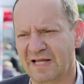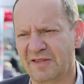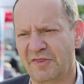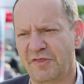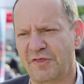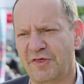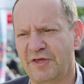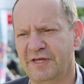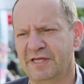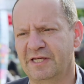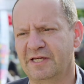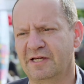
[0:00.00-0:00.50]
and
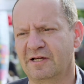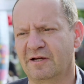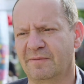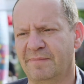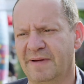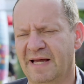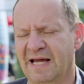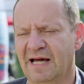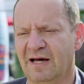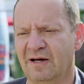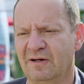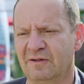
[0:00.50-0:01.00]
thinking
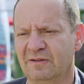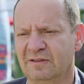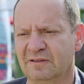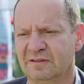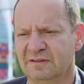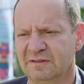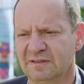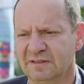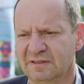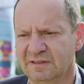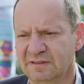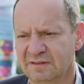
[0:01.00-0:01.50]
about
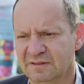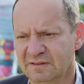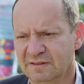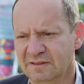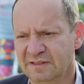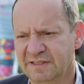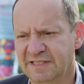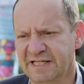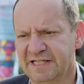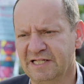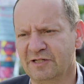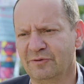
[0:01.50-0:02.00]

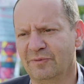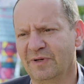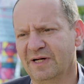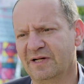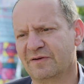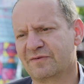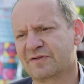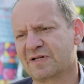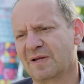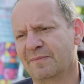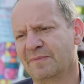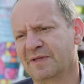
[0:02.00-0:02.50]
getting rid
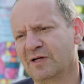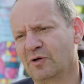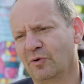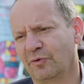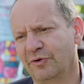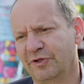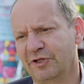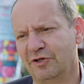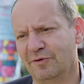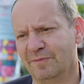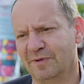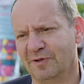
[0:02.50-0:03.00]
of something
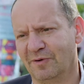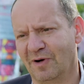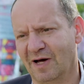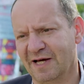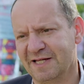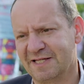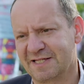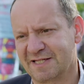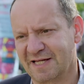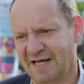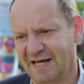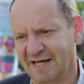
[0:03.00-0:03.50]
called the Human
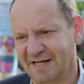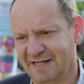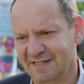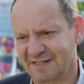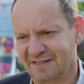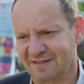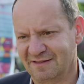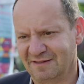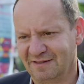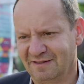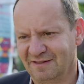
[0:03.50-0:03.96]
Rights Act.